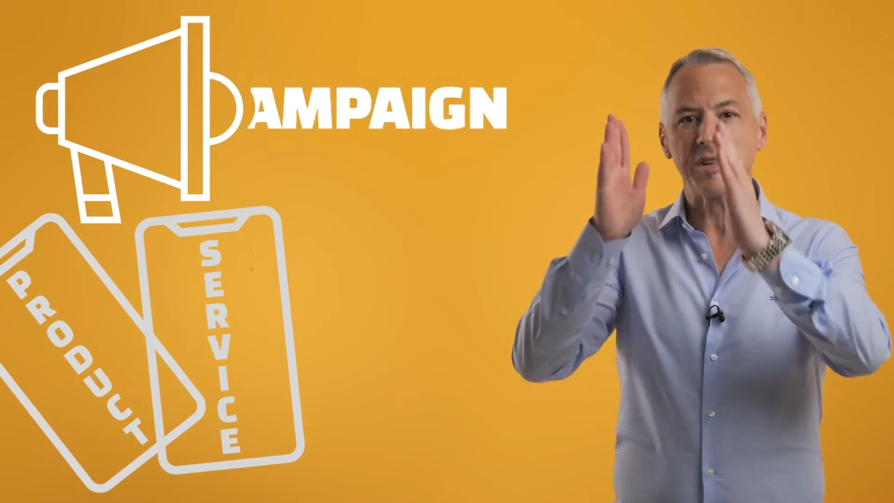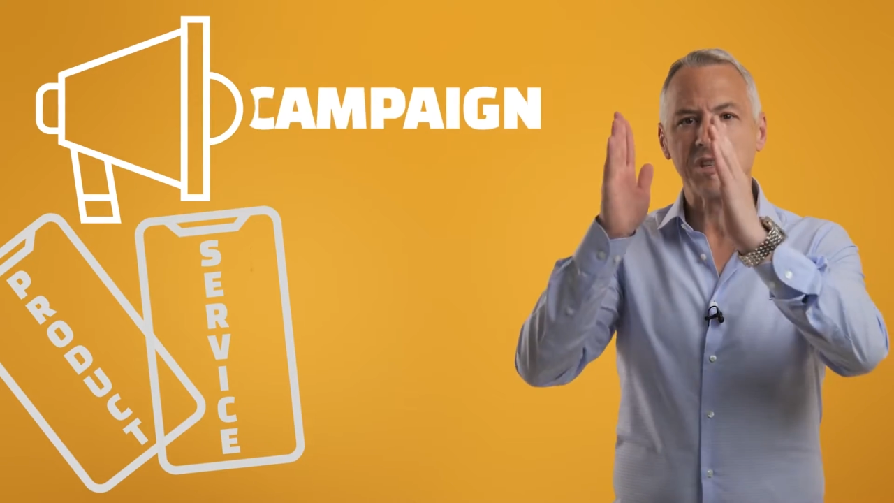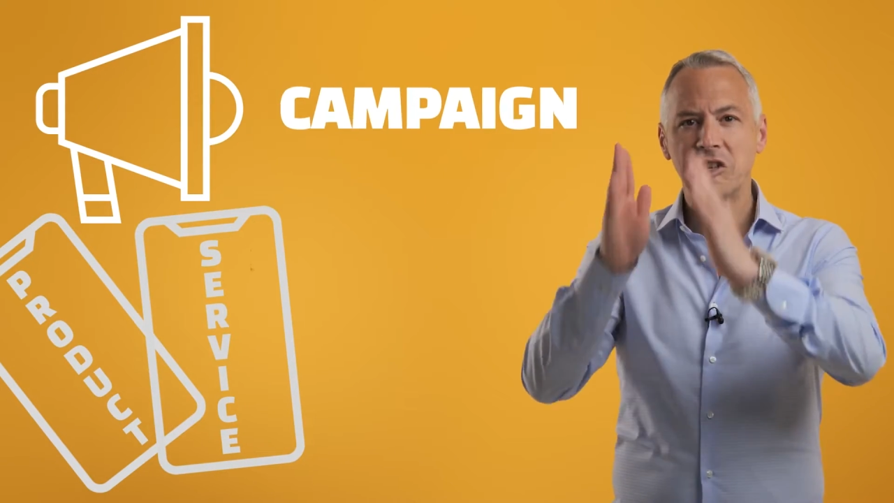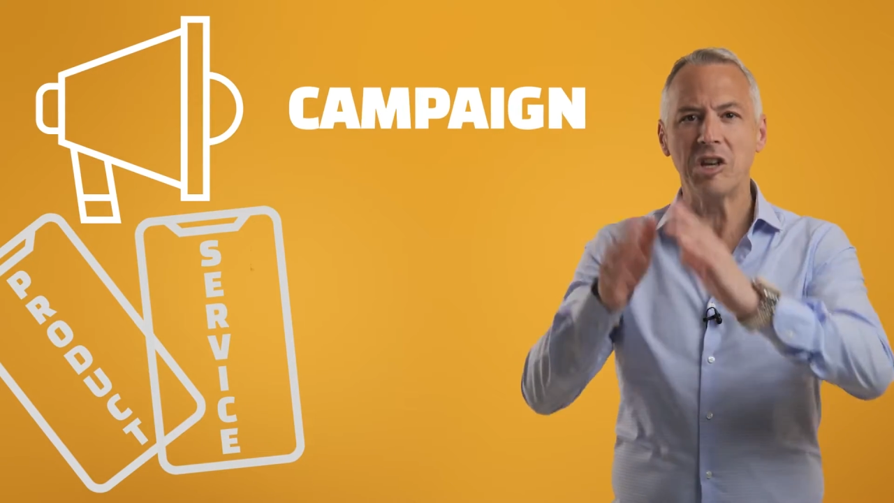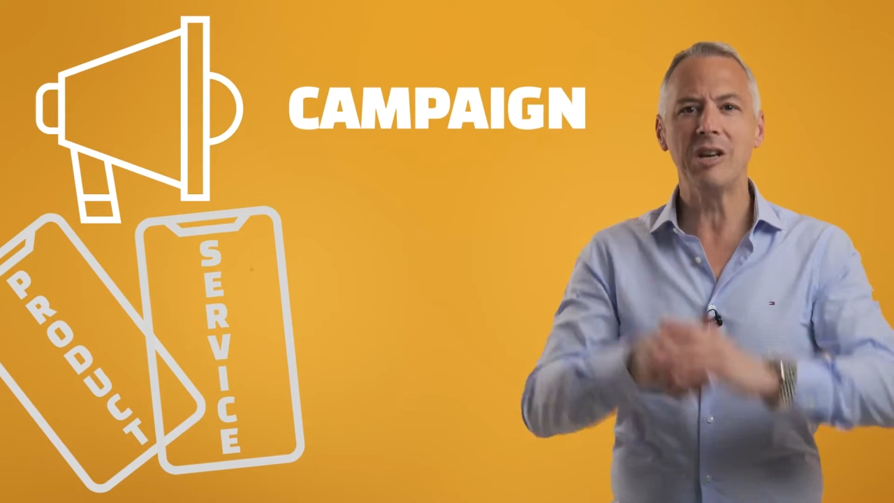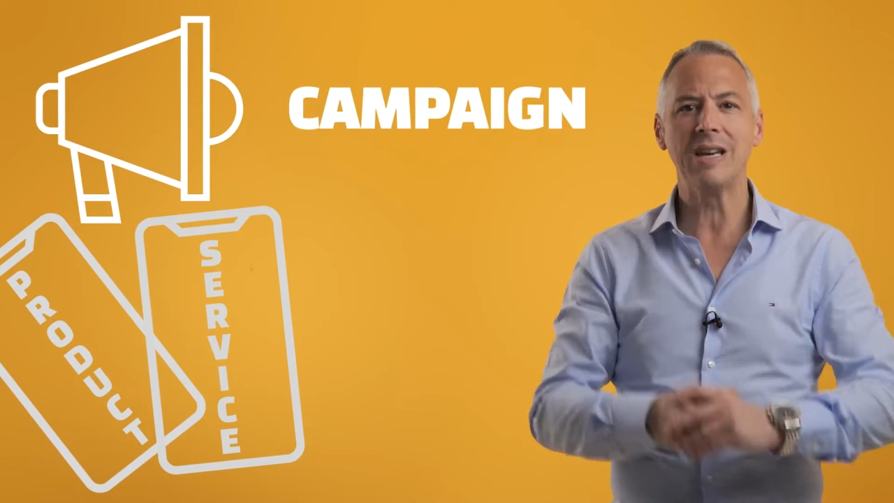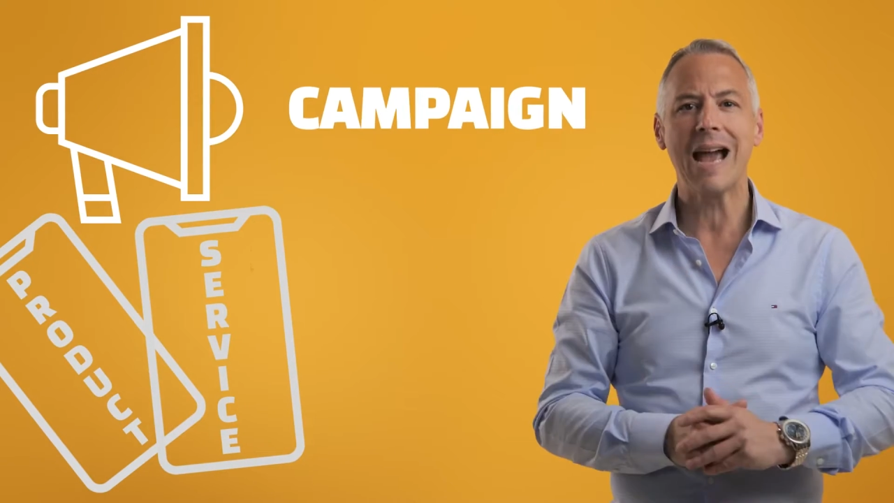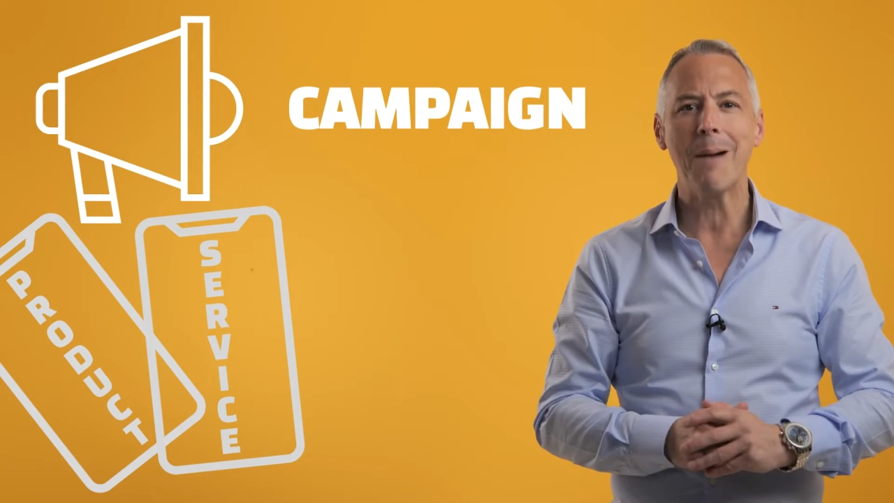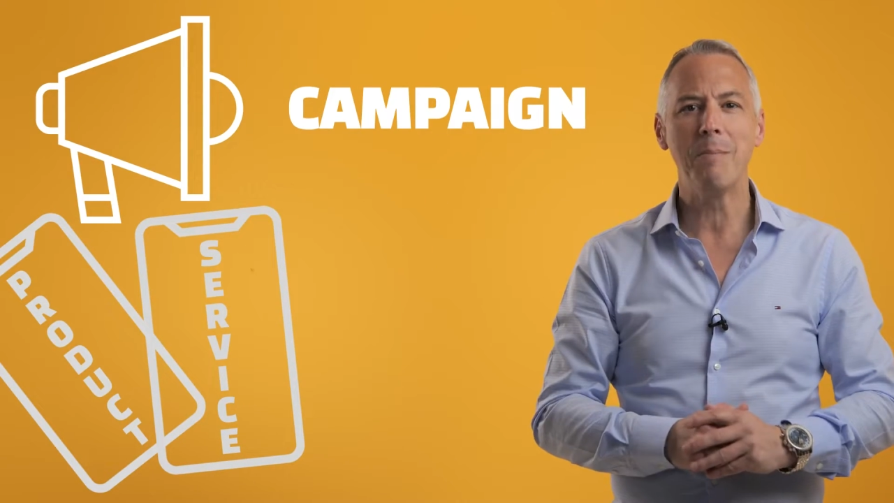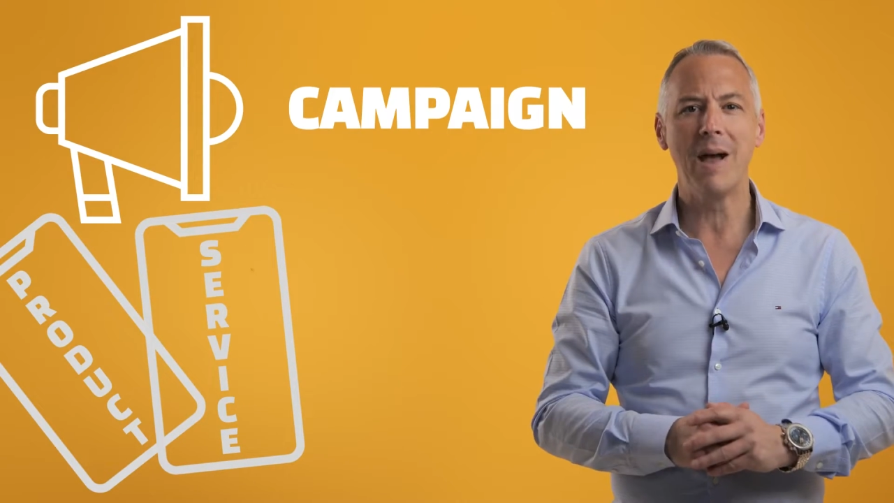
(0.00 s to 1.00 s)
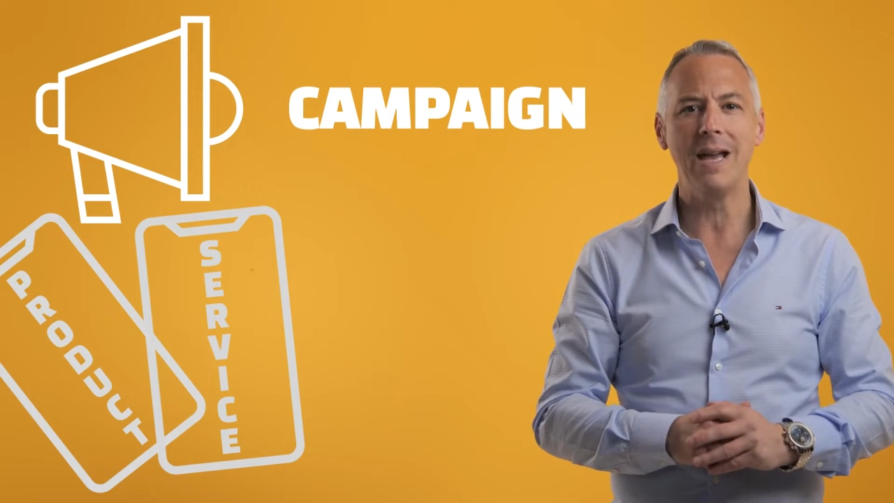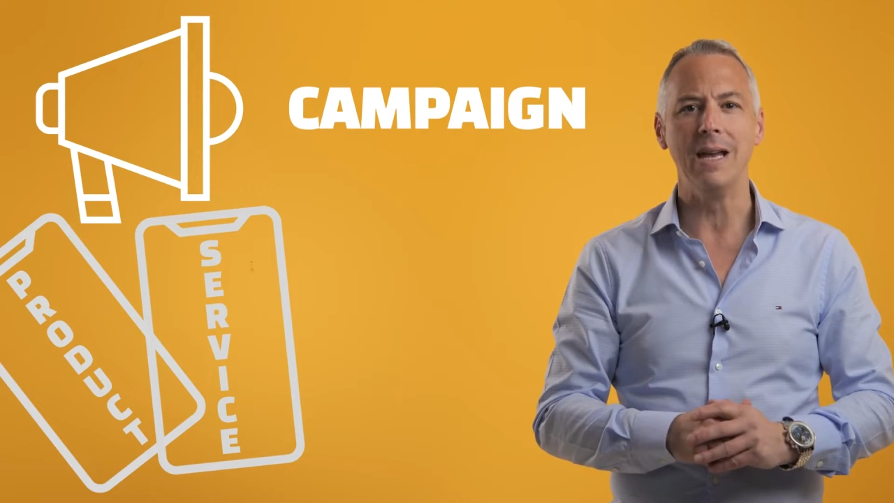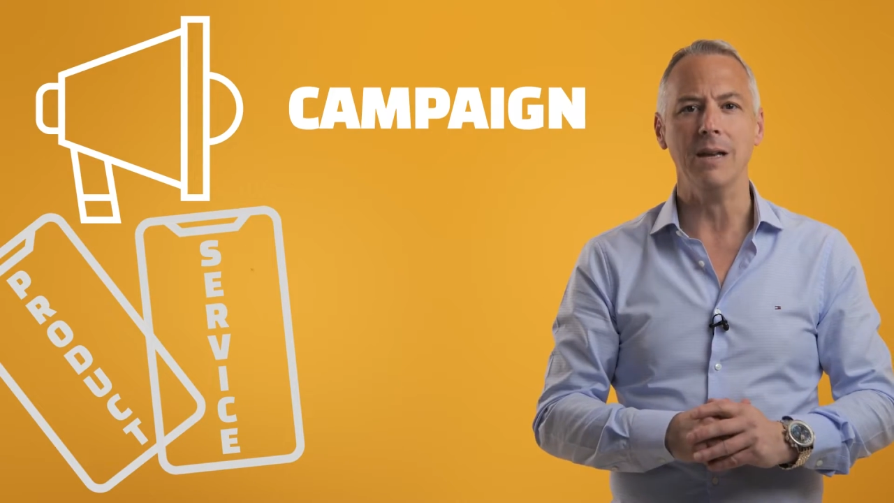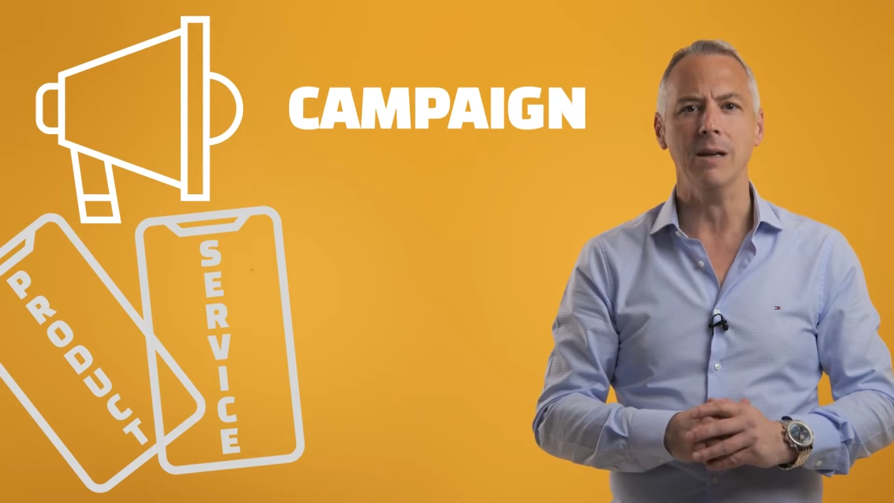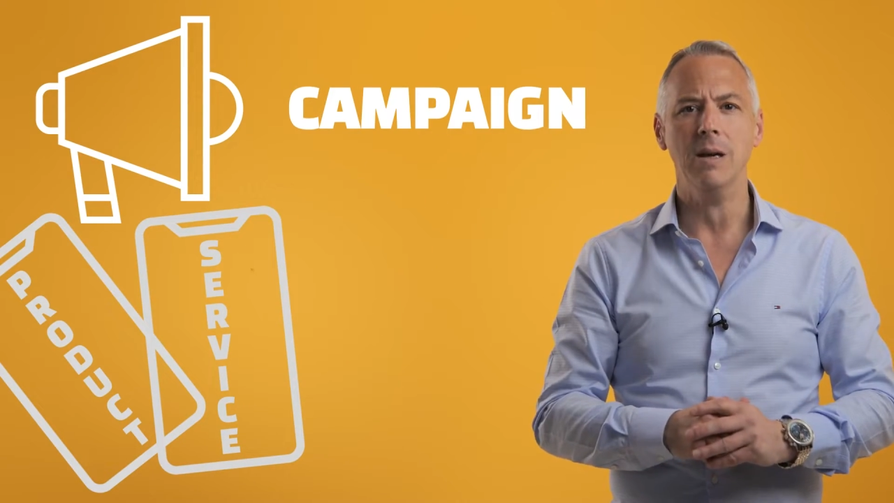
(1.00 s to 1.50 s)
certain
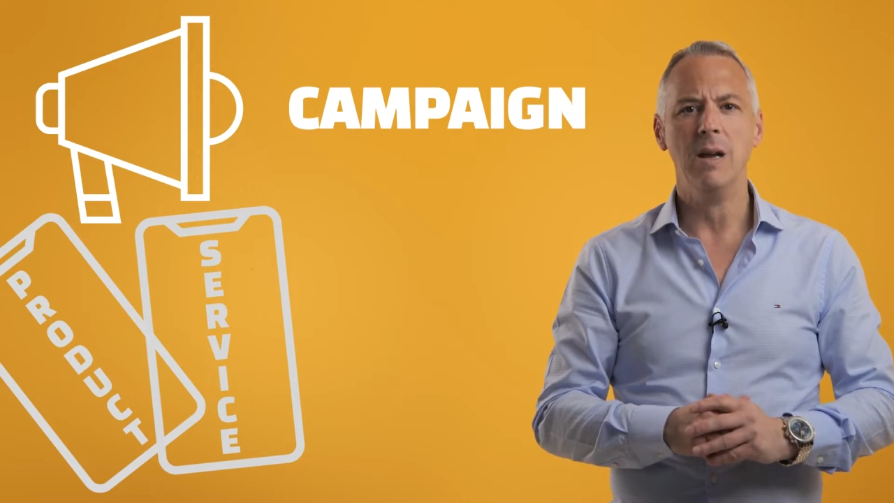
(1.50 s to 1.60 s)
campaign.